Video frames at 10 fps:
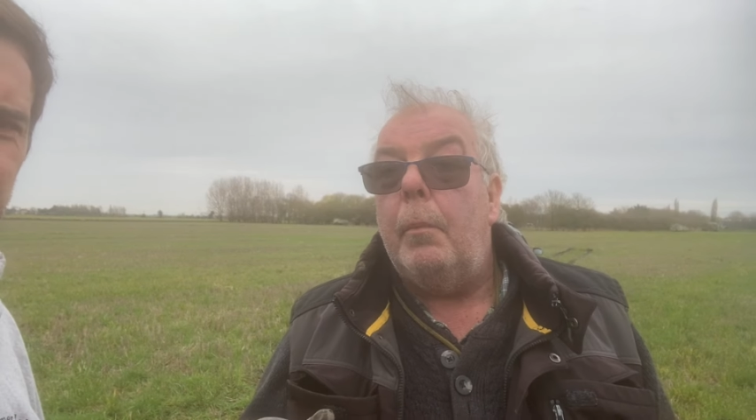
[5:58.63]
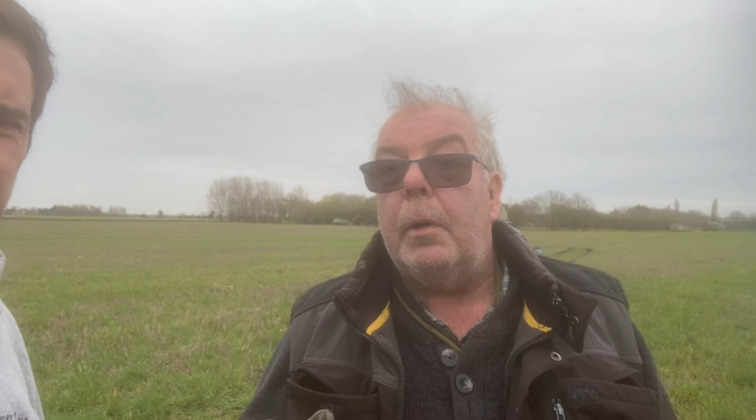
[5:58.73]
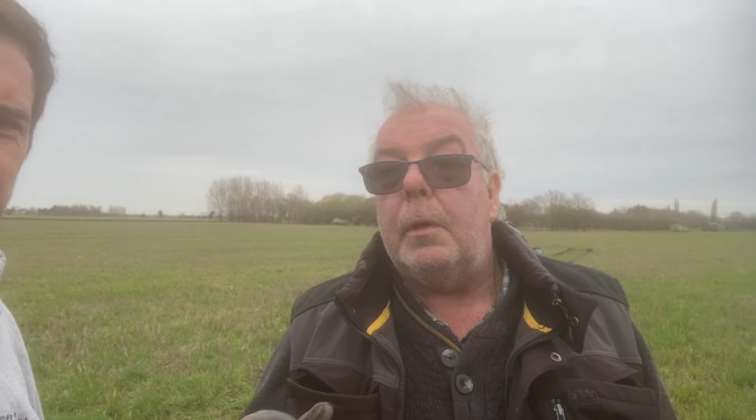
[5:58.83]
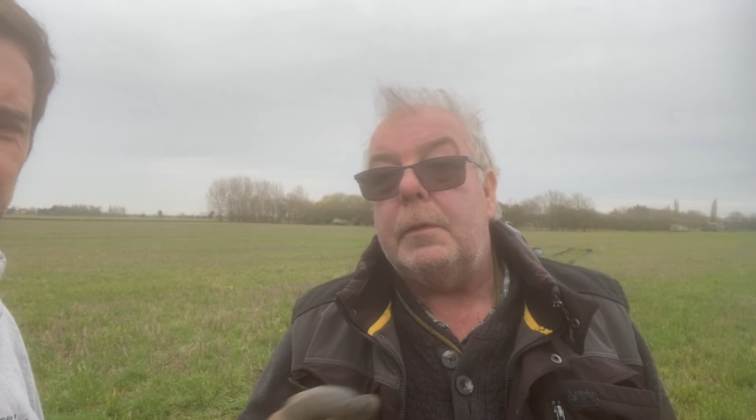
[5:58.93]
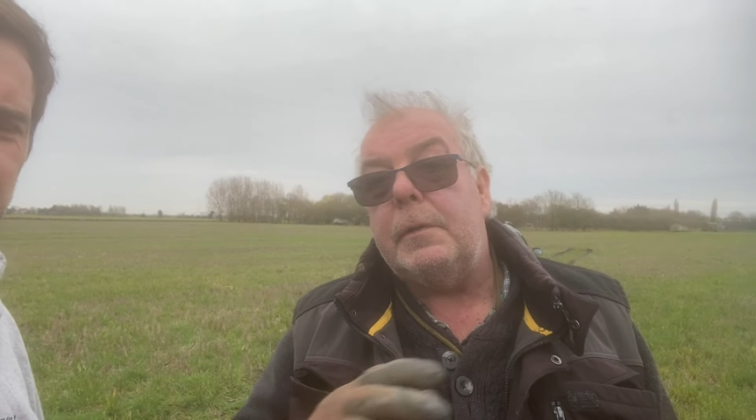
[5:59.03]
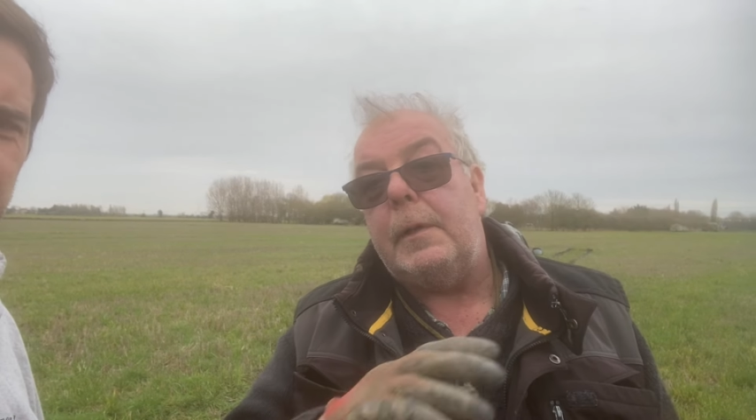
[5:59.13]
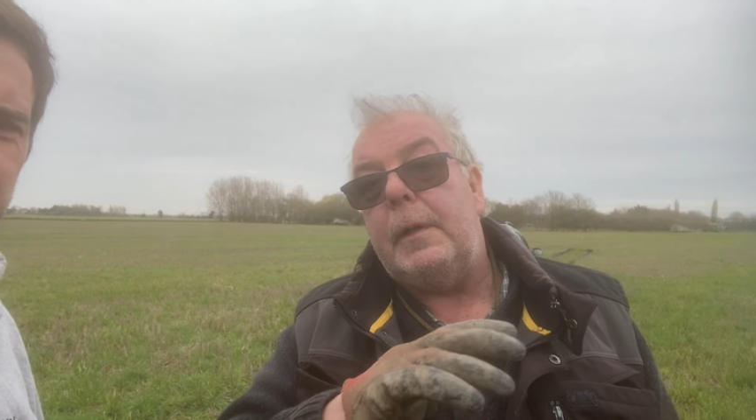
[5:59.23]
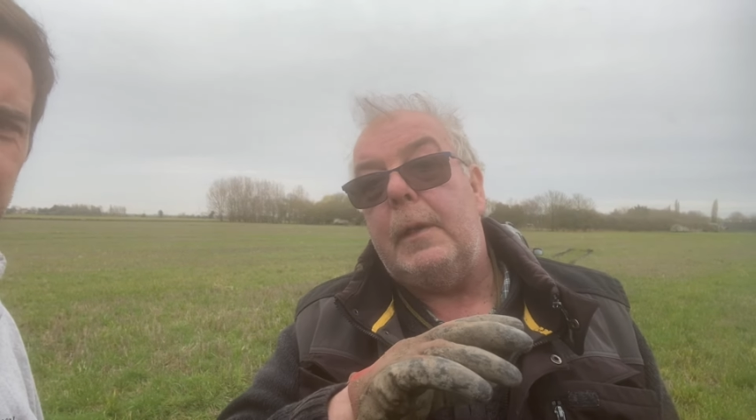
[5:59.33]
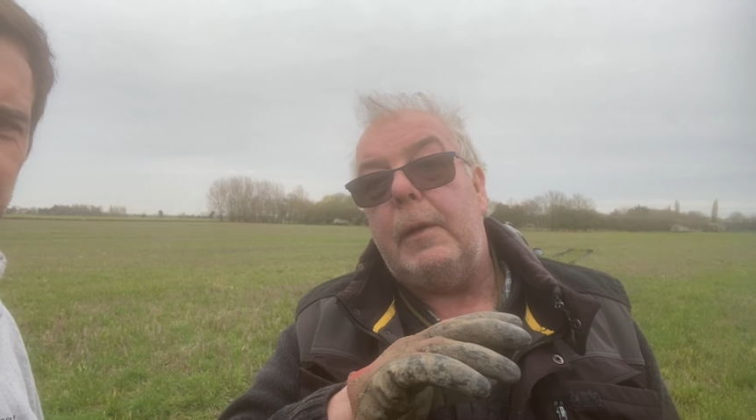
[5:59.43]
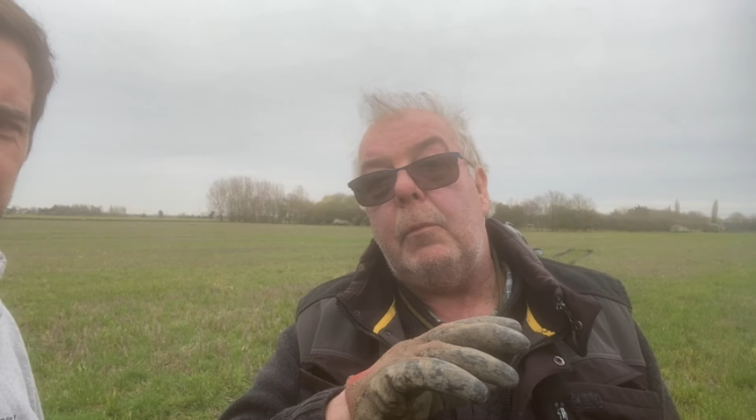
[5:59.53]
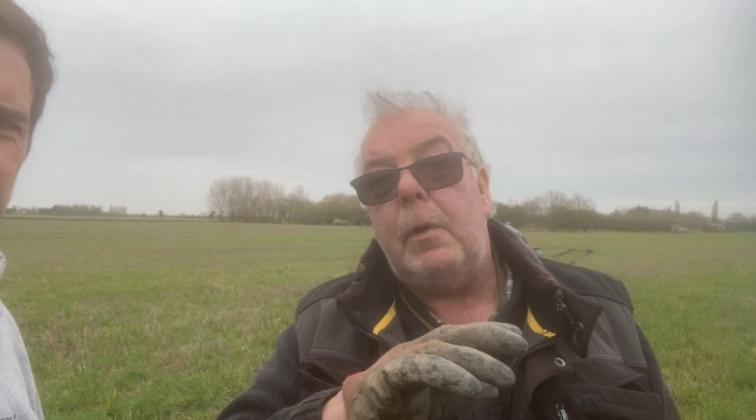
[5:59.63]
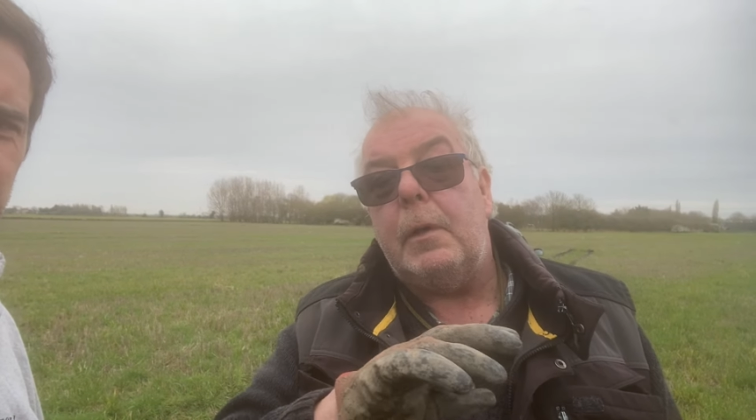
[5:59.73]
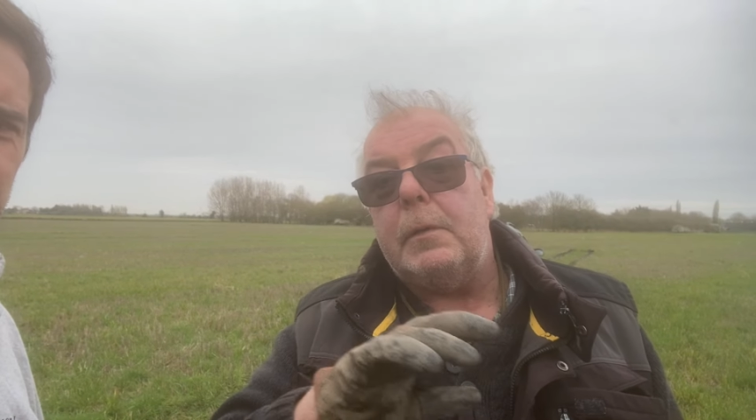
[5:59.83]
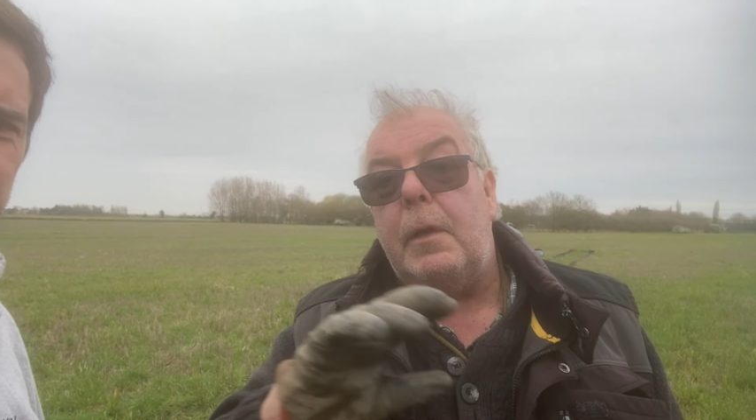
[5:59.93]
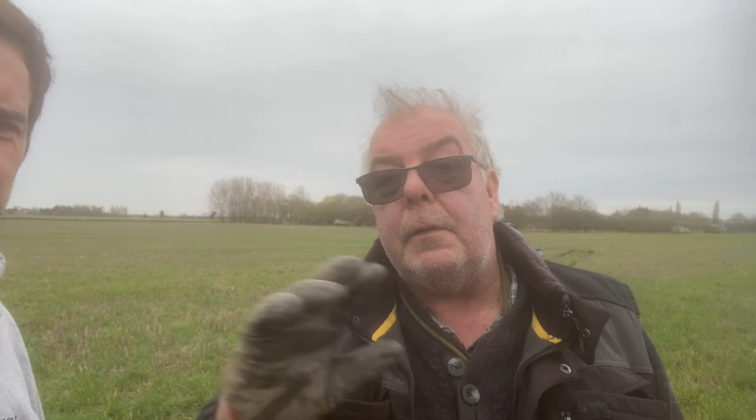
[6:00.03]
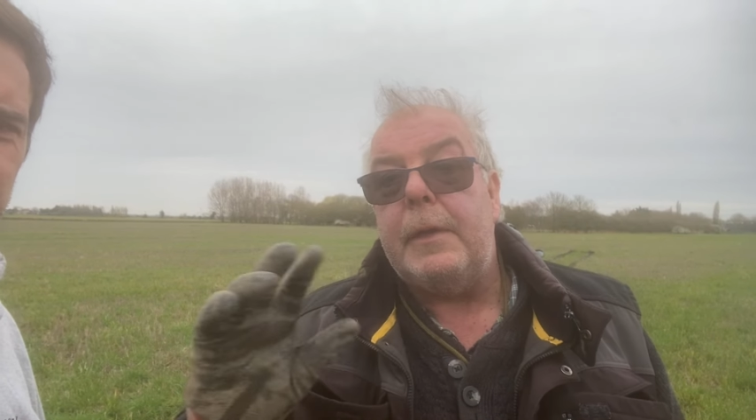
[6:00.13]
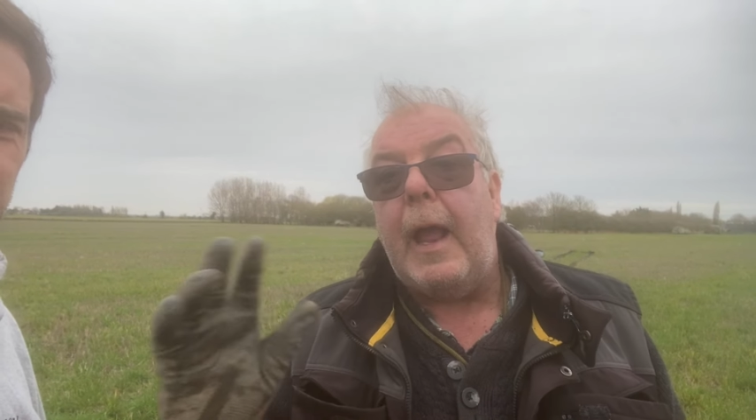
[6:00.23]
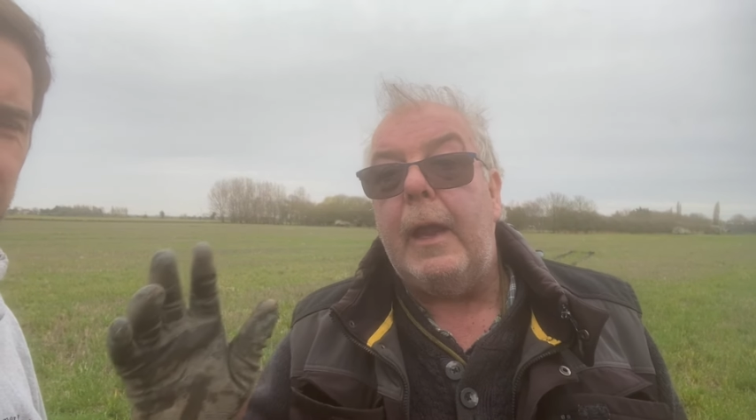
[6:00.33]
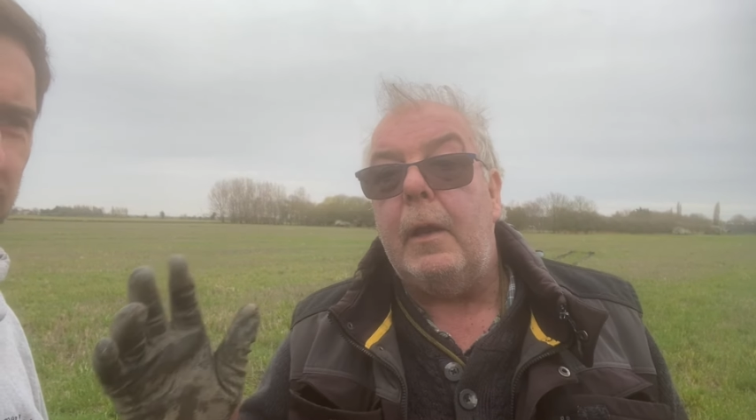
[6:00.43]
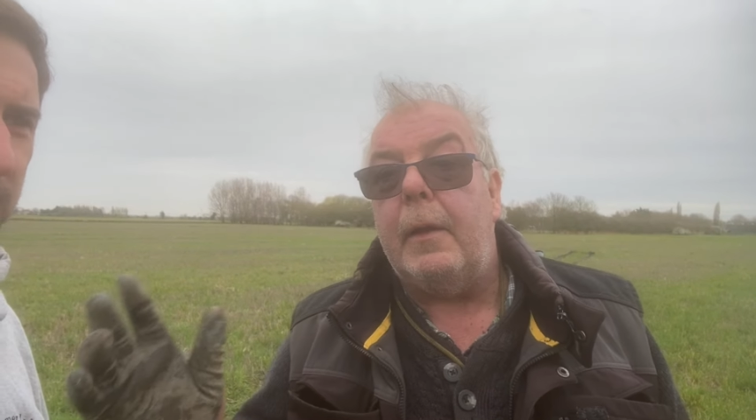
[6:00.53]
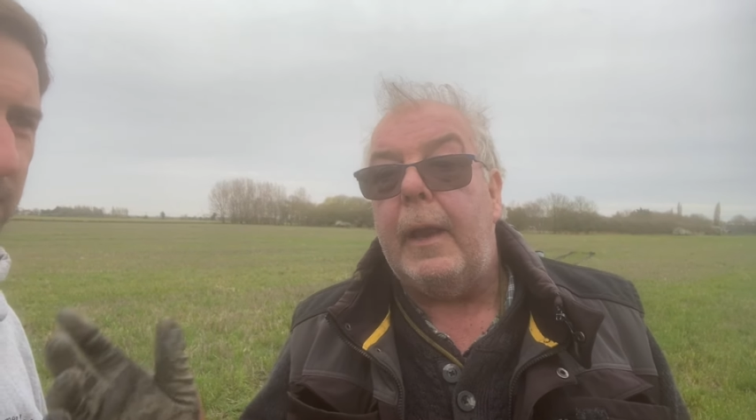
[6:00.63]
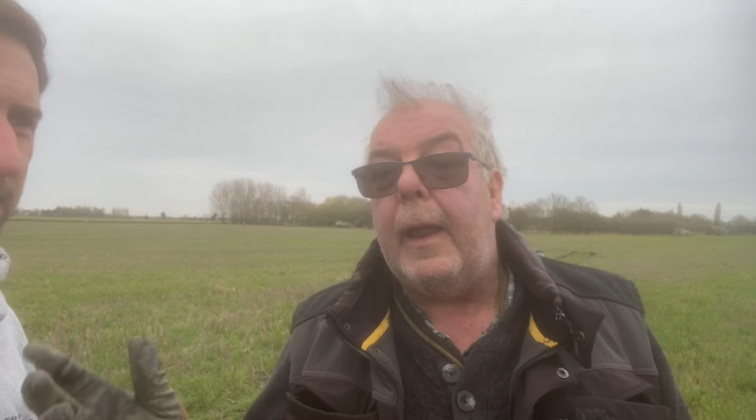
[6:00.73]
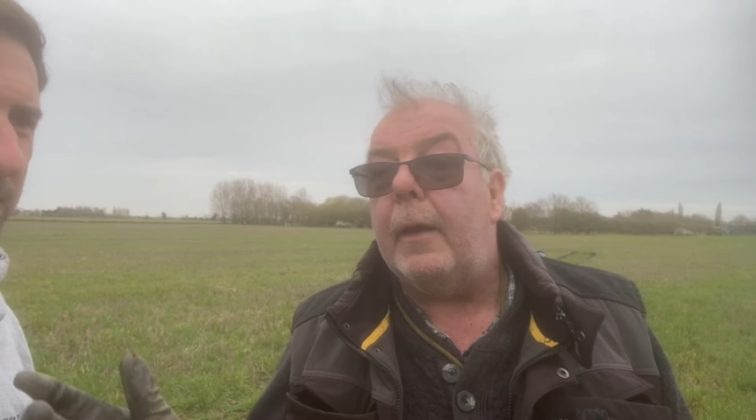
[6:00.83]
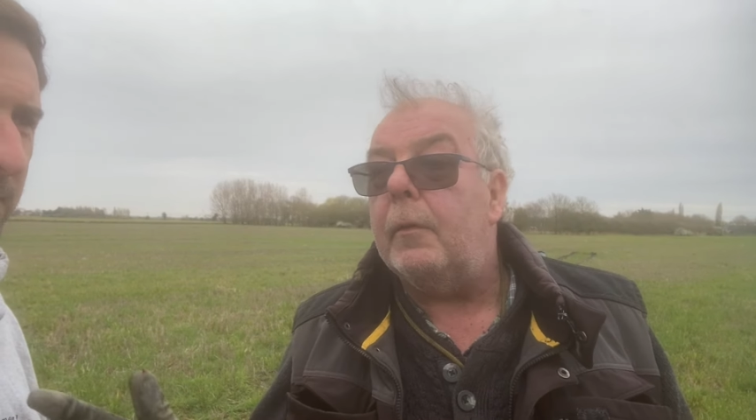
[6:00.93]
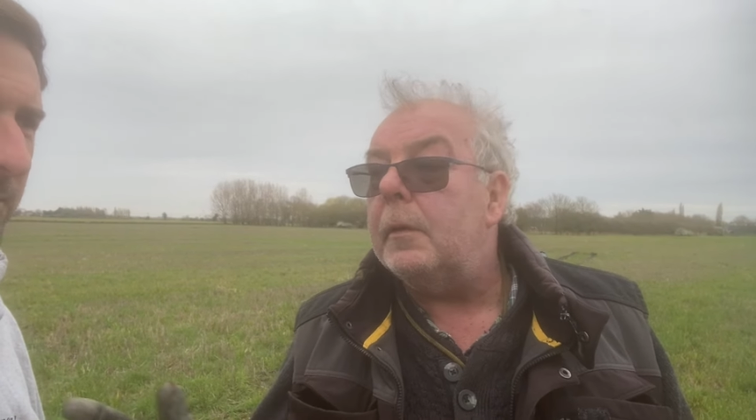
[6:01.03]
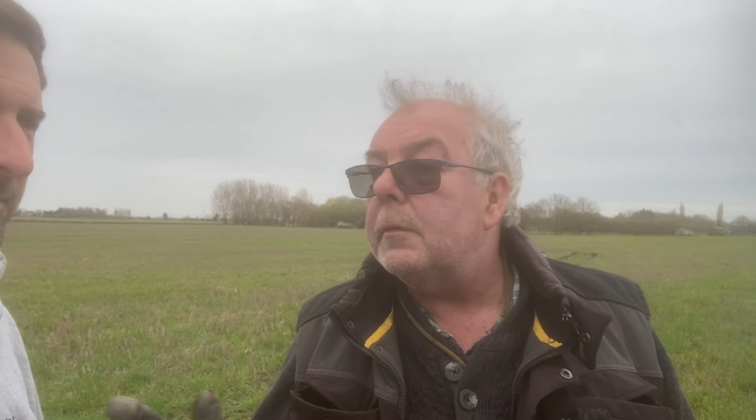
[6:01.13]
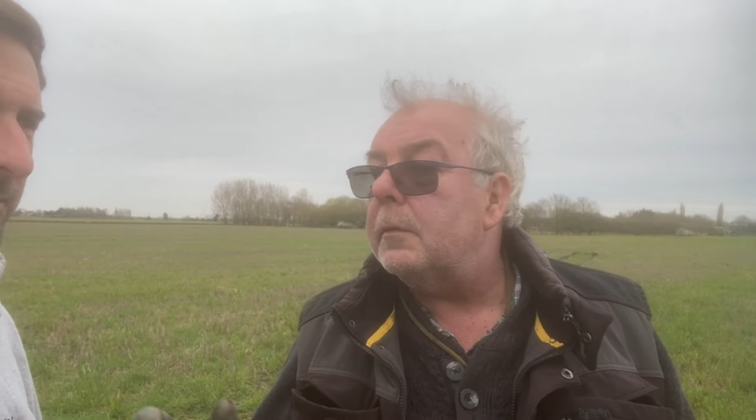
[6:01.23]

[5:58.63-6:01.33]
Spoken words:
because it works on daylight hours